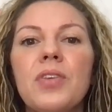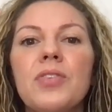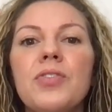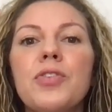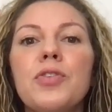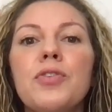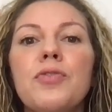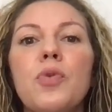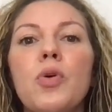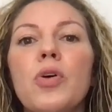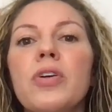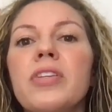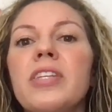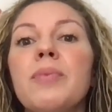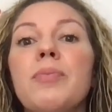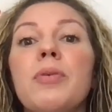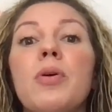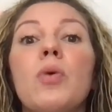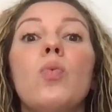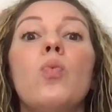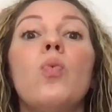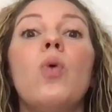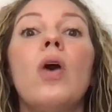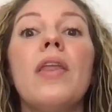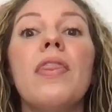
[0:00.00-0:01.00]
so for
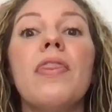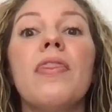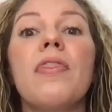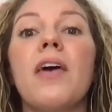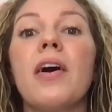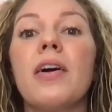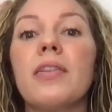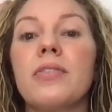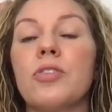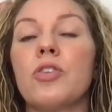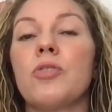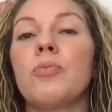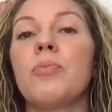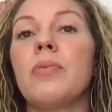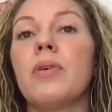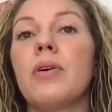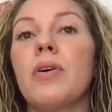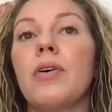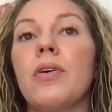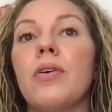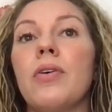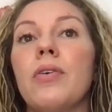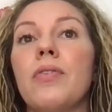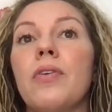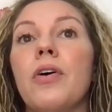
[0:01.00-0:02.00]
example, what thoughts
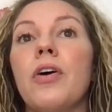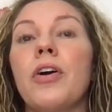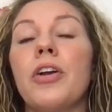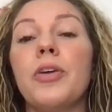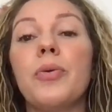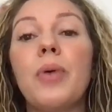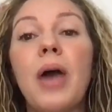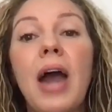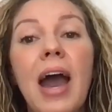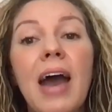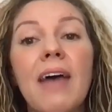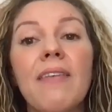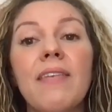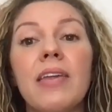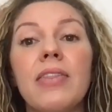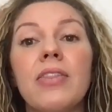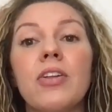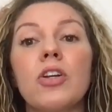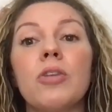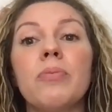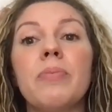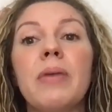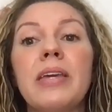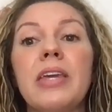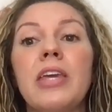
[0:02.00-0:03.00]
are you having
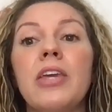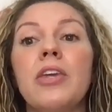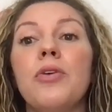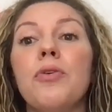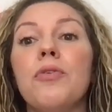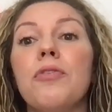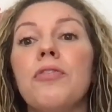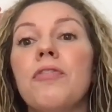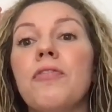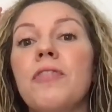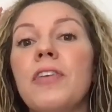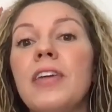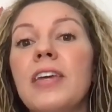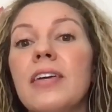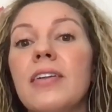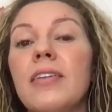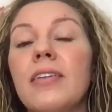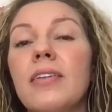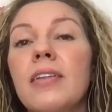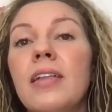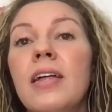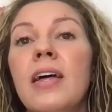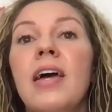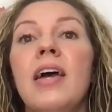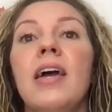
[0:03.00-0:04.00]
that are making you
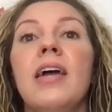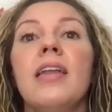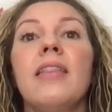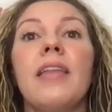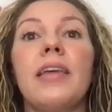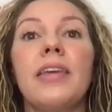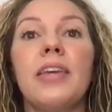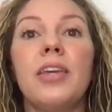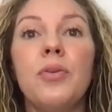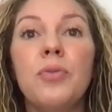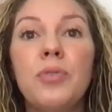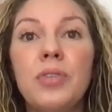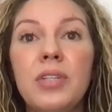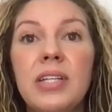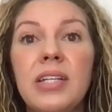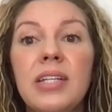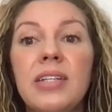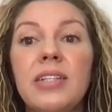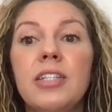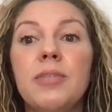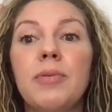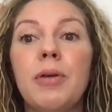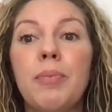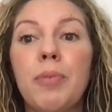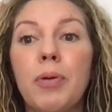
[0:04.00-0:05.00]
feel like you
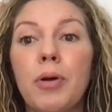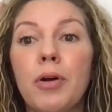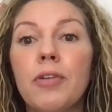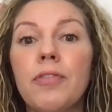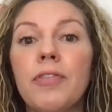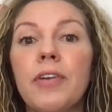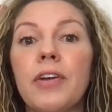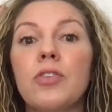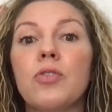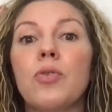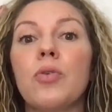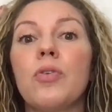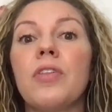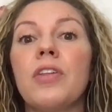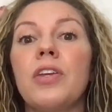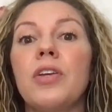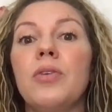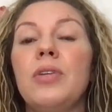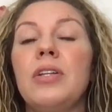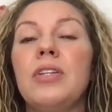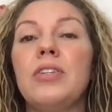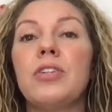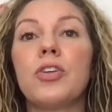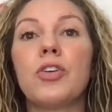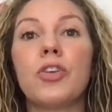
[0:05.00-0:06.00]
need to be perfect or that
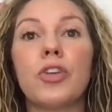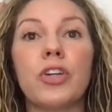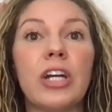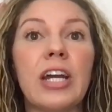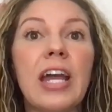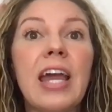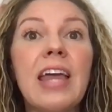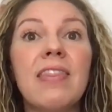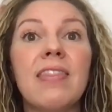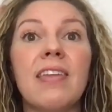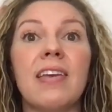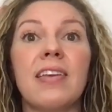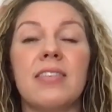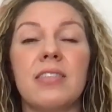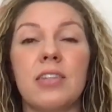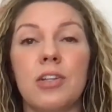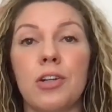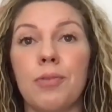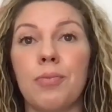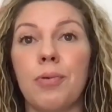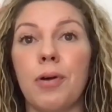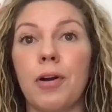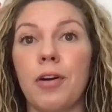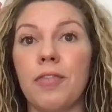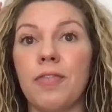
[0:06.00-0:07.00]
you need to create things that
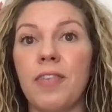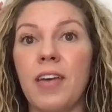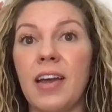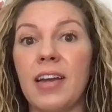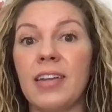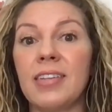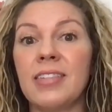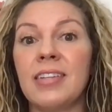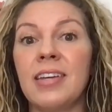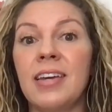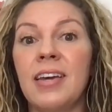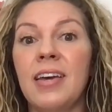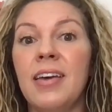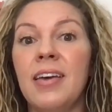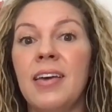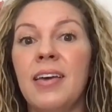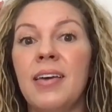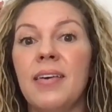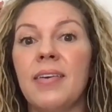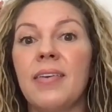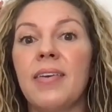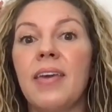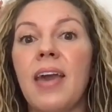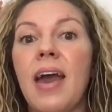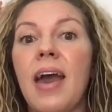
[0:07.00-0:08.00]
are perfect?
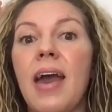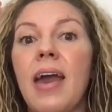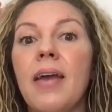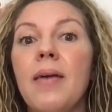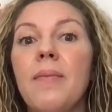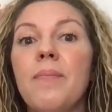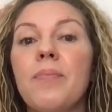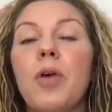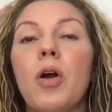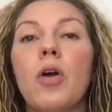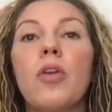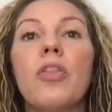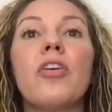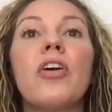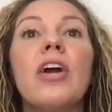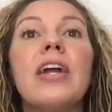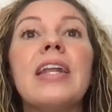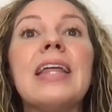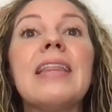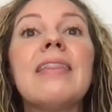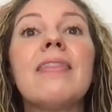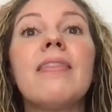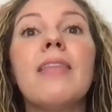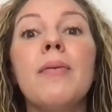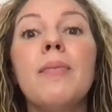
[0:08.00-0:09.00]
Okay, are there
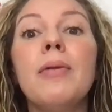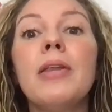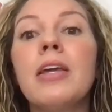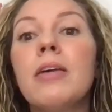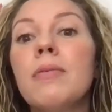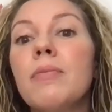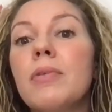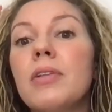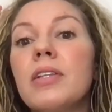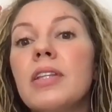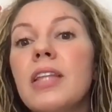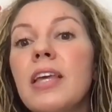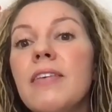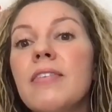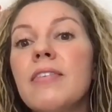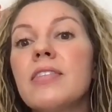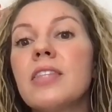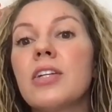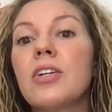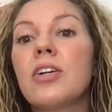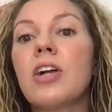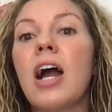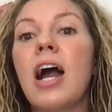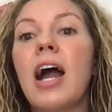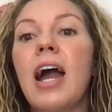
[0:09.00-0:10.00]
any limiting beliefs
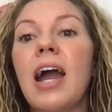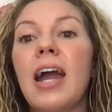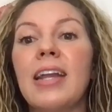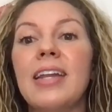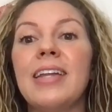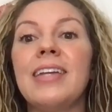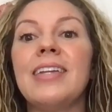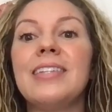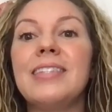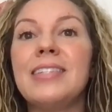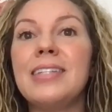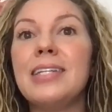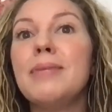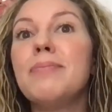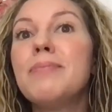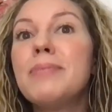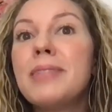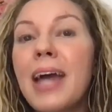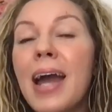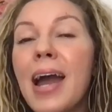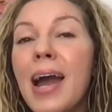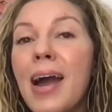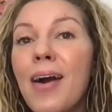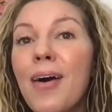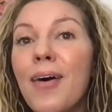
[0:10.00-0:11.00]
that are hiding deep
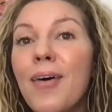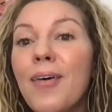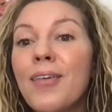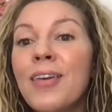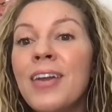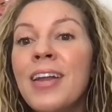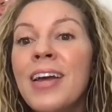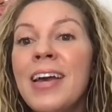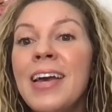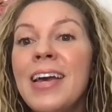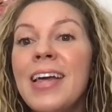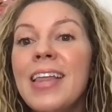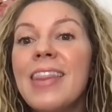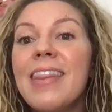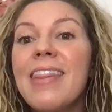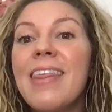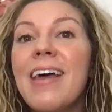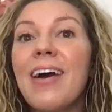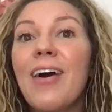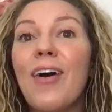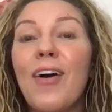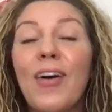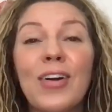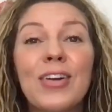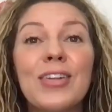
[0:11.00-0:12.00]
down
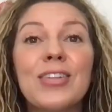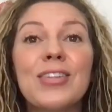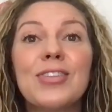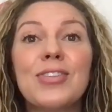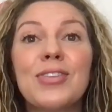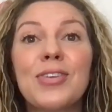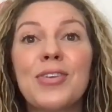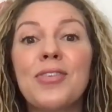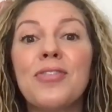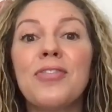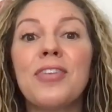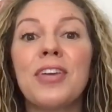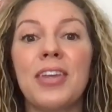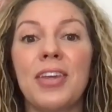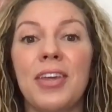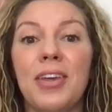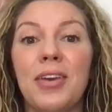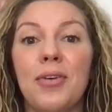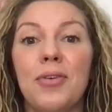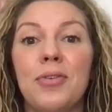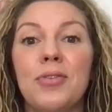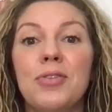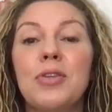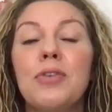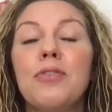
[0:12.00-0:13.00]
that aren't serving
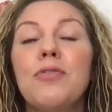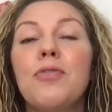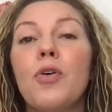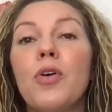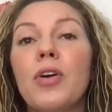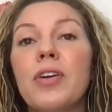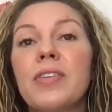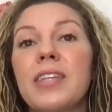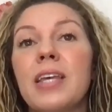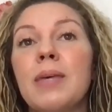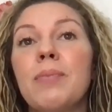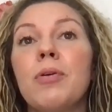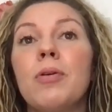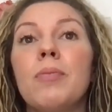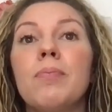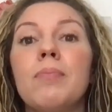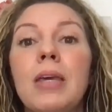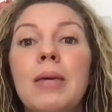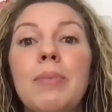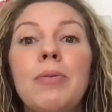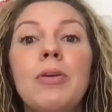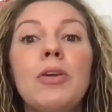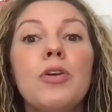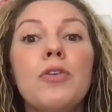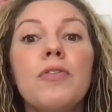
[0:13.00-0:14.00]
you? So for example,
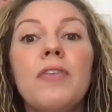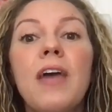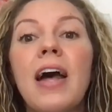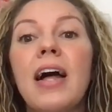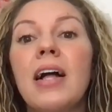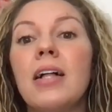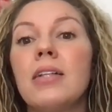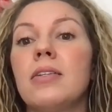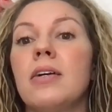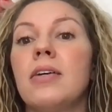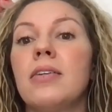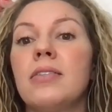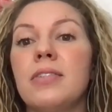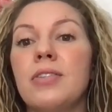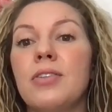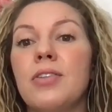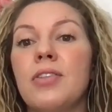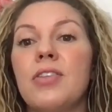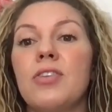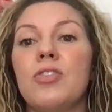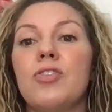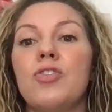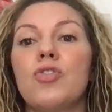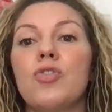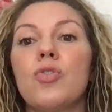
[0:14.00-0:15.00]
maybe you've held on to
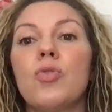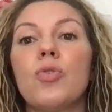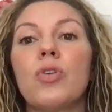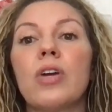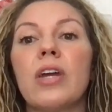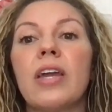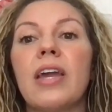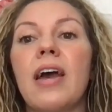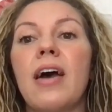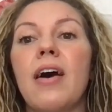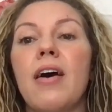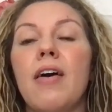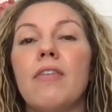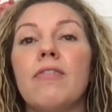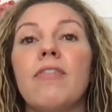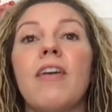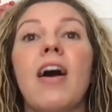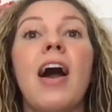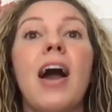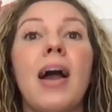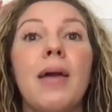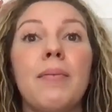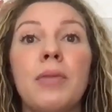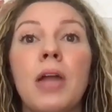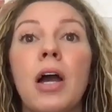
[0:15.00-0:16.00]
the story of
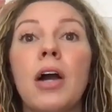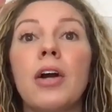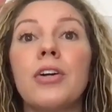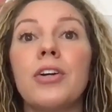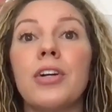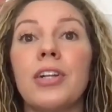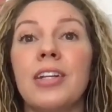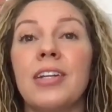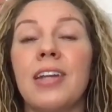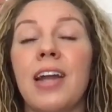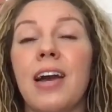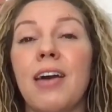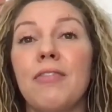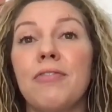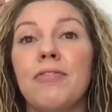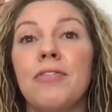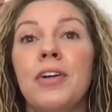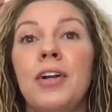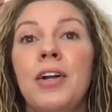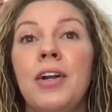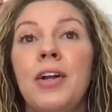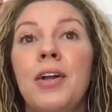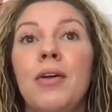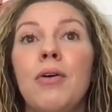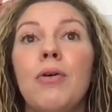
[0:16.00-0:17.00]
I'm not good enough,
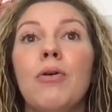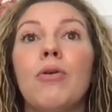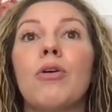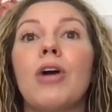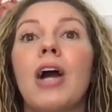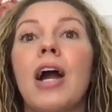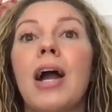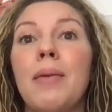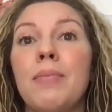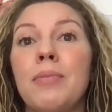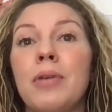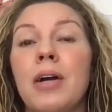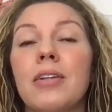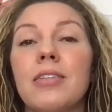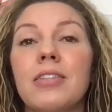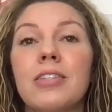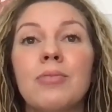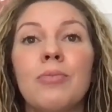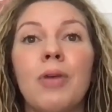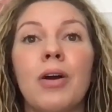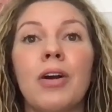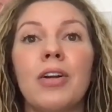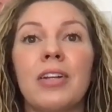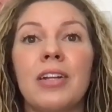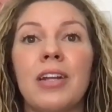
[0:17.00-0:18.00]
or I'm not
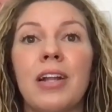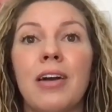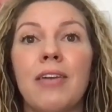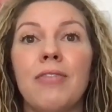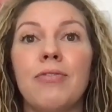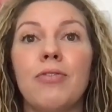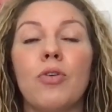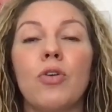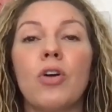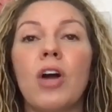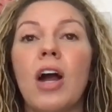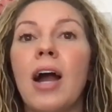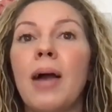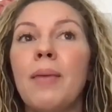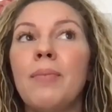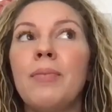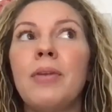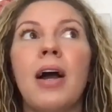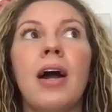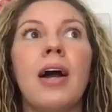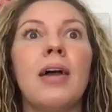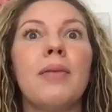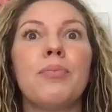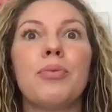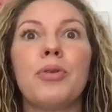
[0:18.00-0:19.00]
smart enough, or I'm
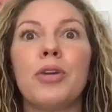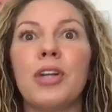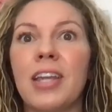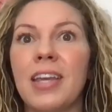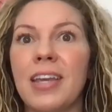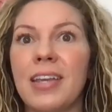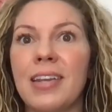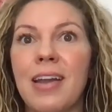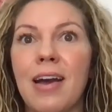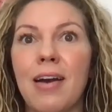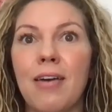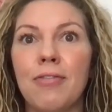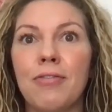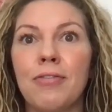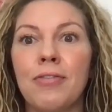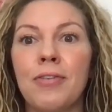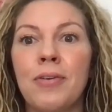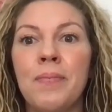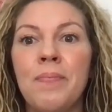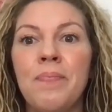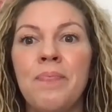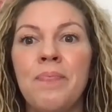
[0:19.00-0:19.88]
not pretty enough,